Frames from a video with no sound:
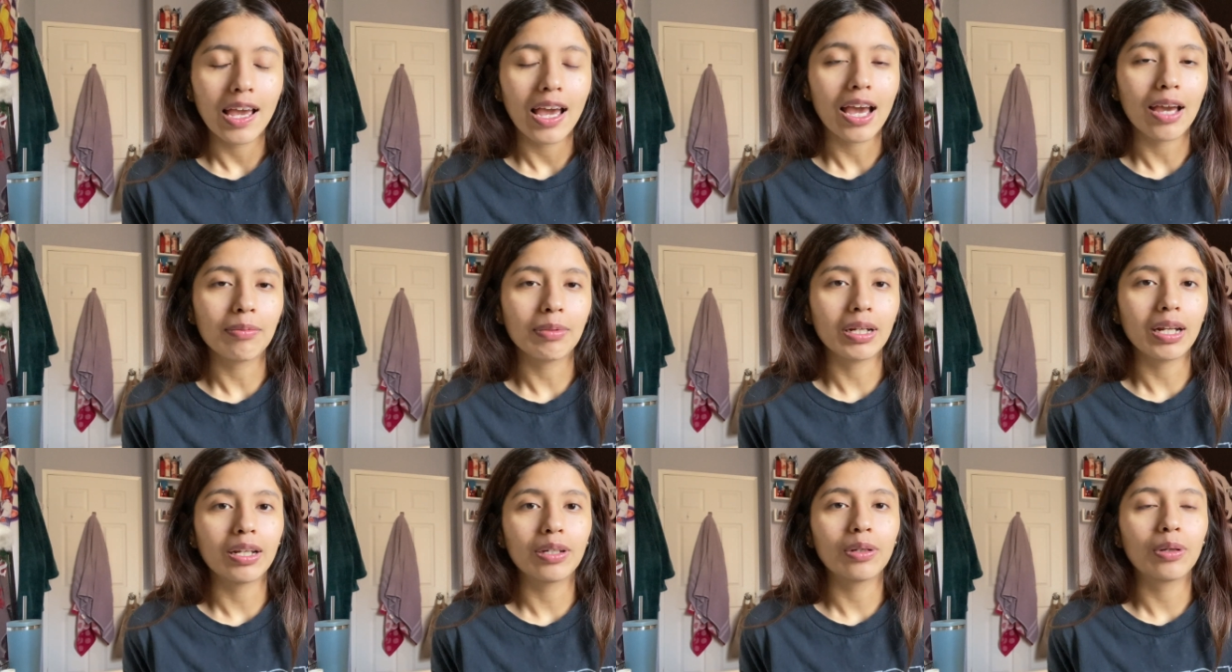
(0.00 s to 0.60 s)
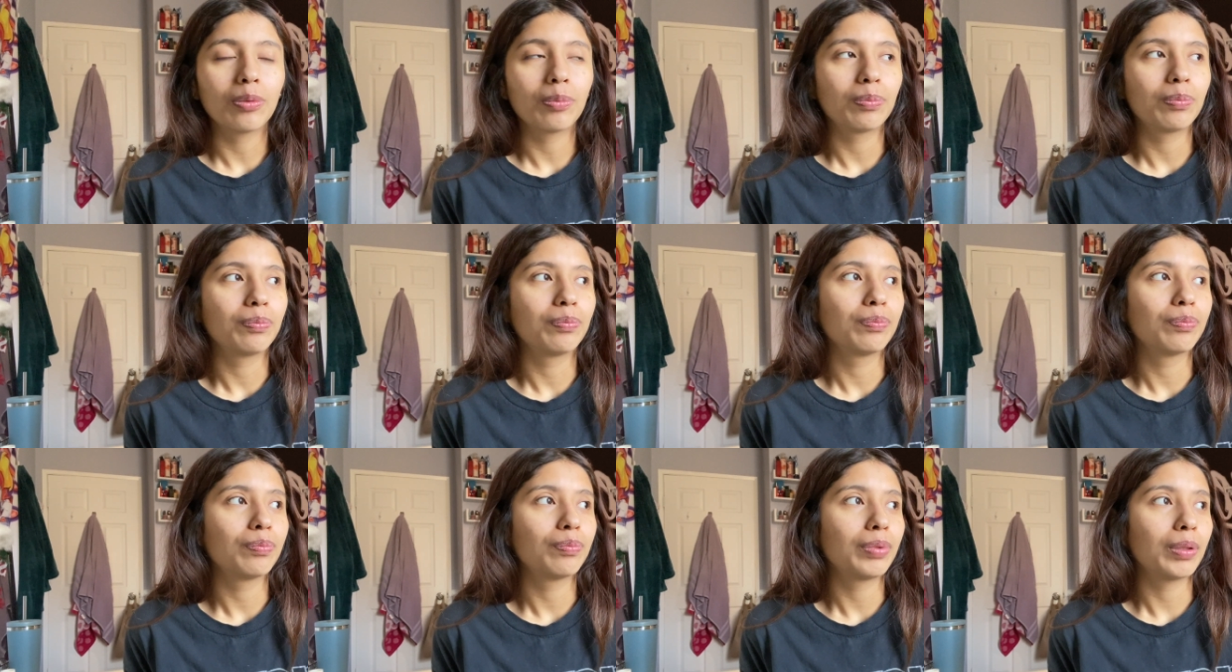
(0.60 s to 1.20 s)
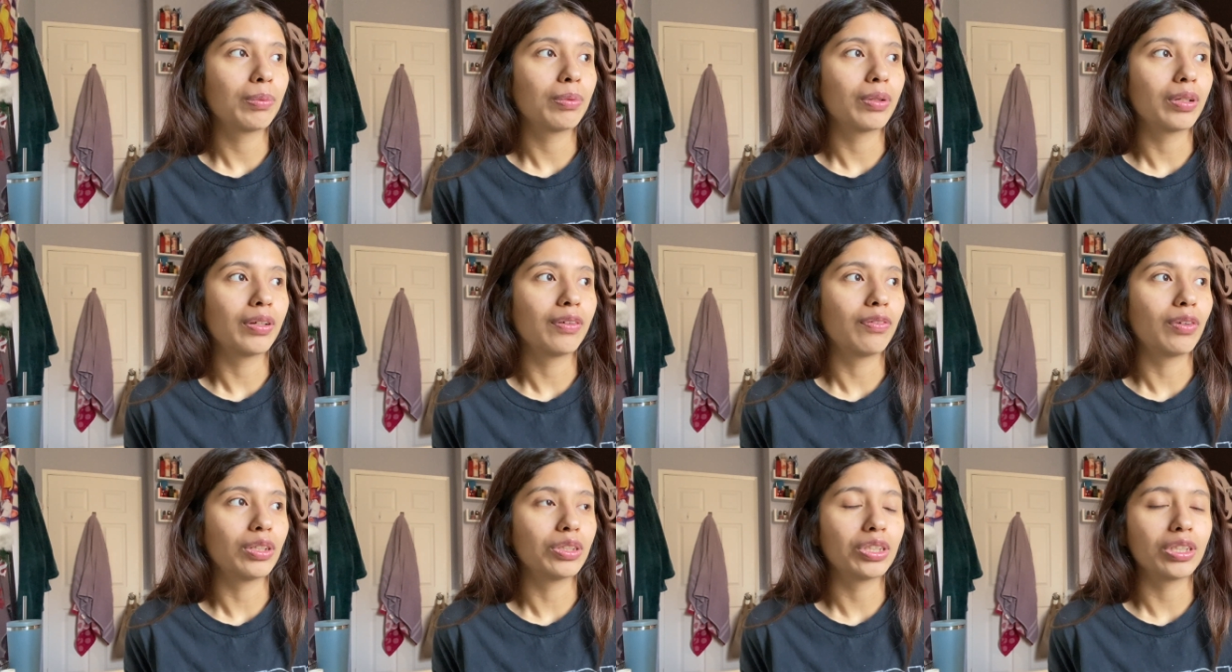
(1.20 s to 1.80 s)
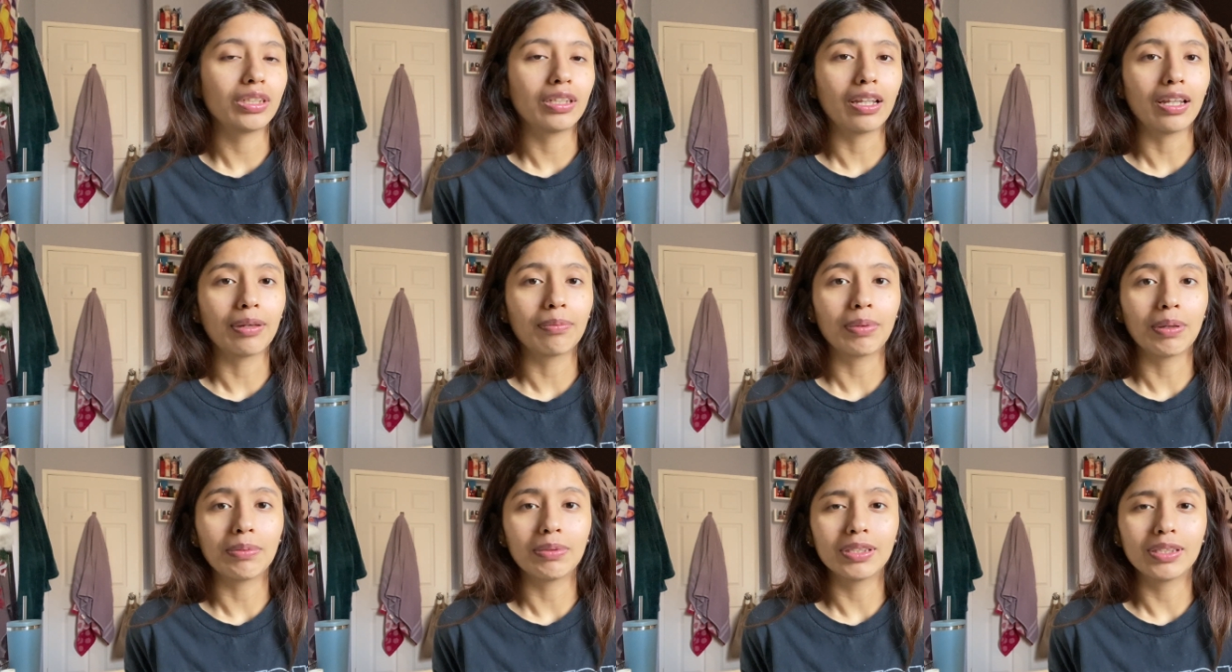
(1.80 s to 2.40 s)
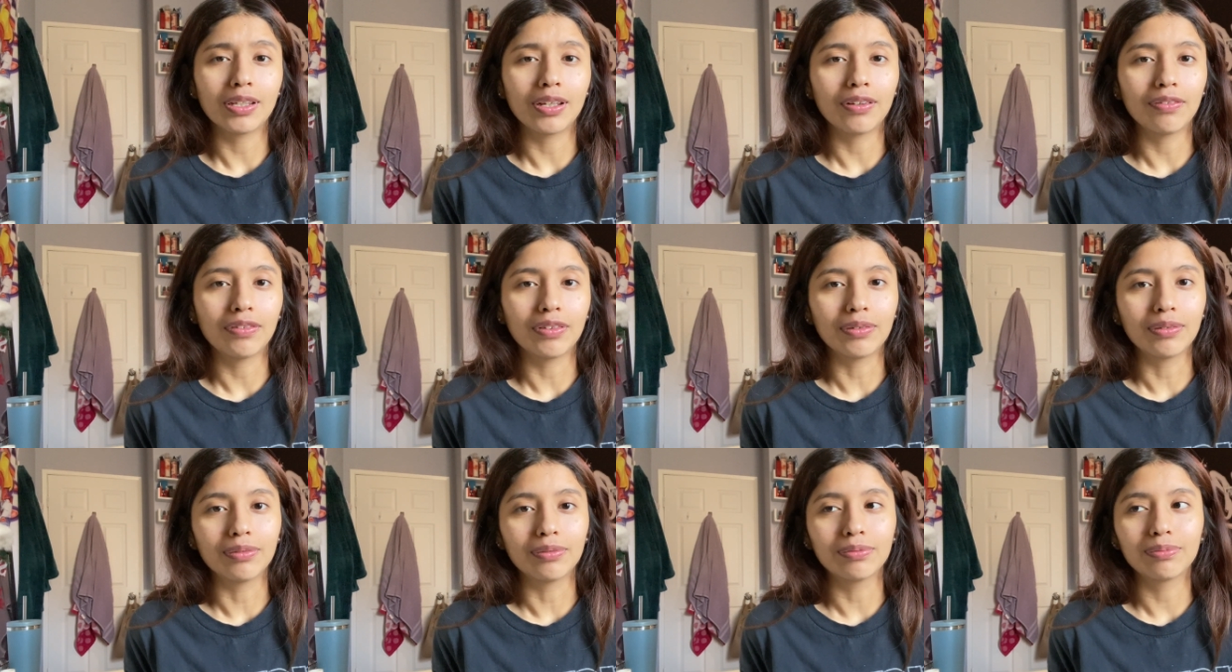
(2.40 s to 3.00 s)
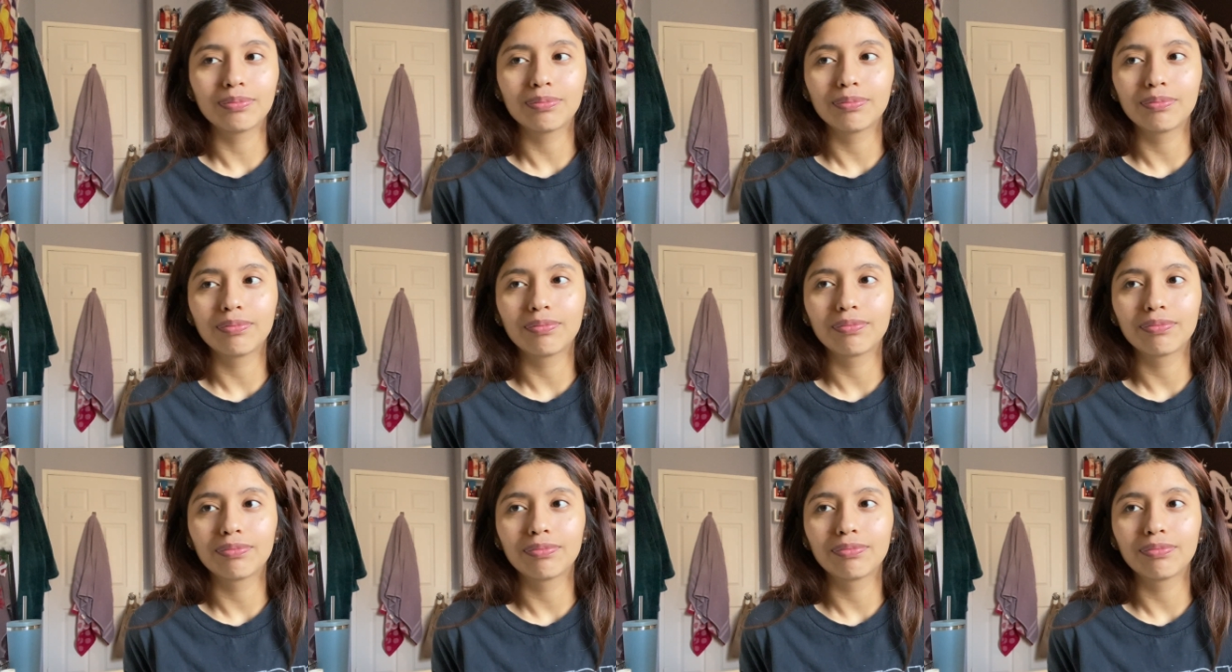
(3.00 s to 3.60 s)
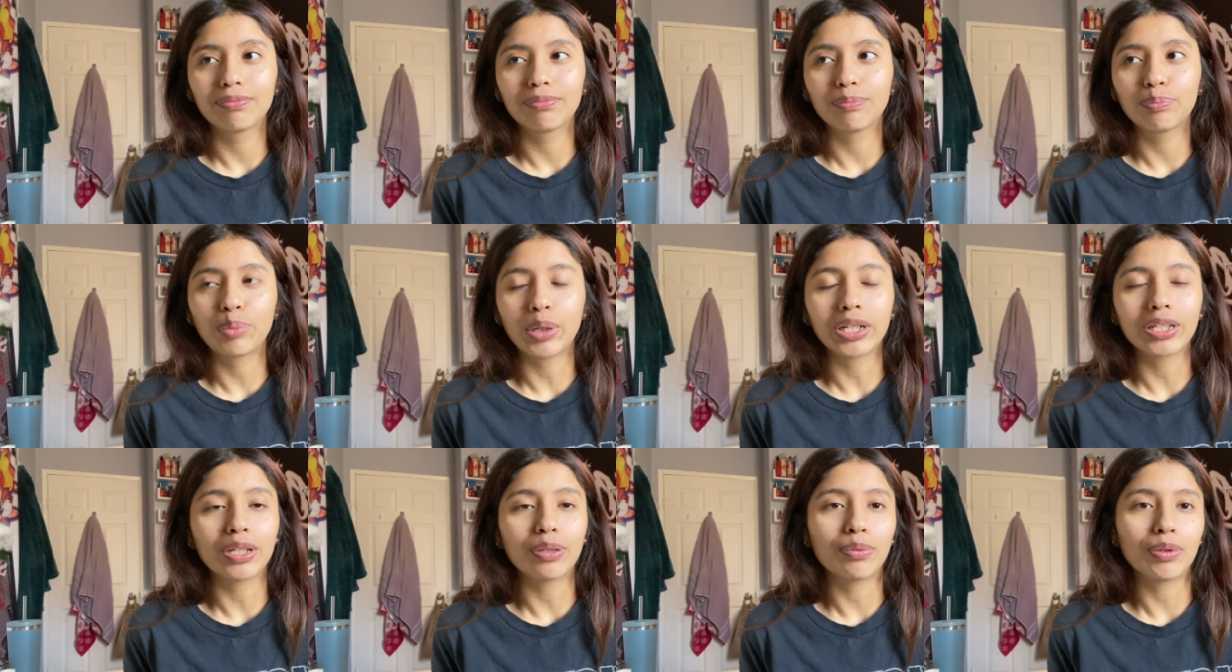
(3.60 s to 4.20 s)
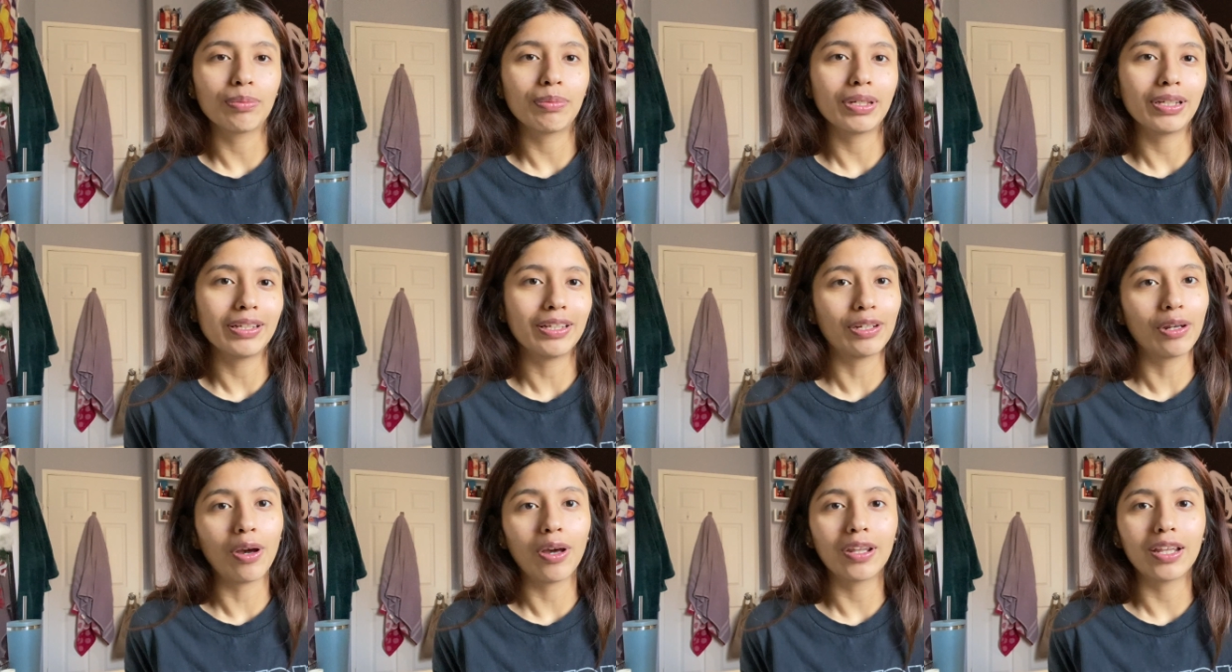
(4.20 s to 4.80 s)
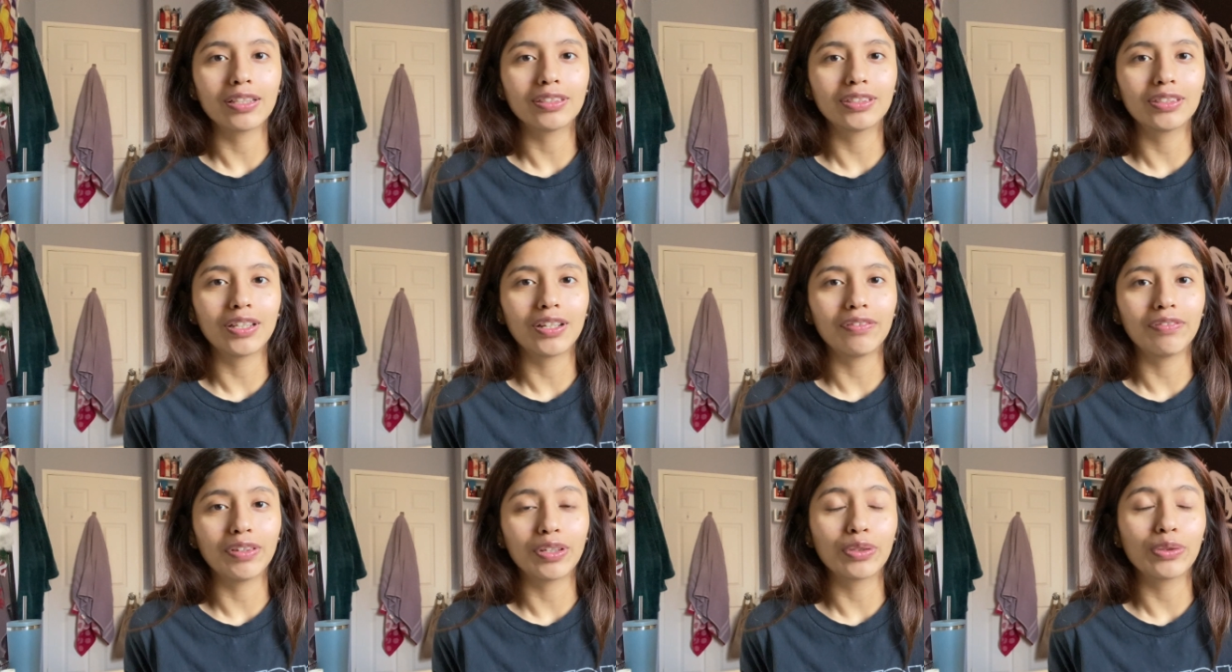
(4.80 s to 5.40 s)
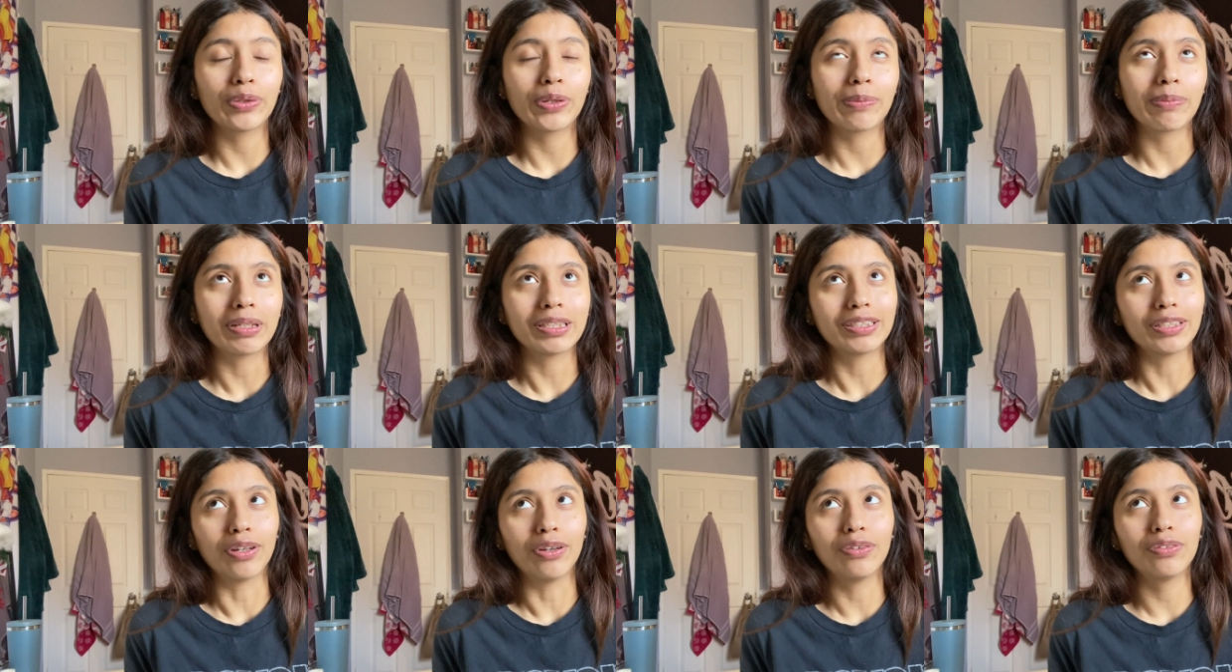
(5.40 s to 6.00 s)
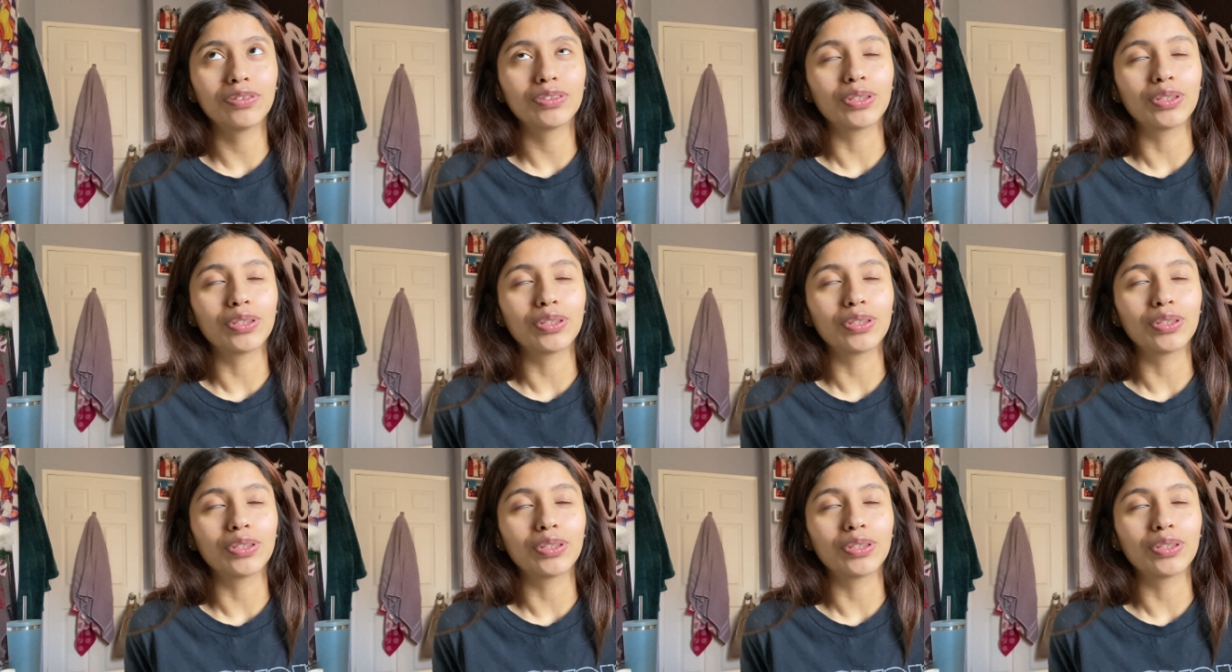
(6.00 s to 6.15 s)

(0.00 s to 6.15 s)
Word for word: I mean, I know people love watching like baby stuff and pregnant women and all that stuff, including myself.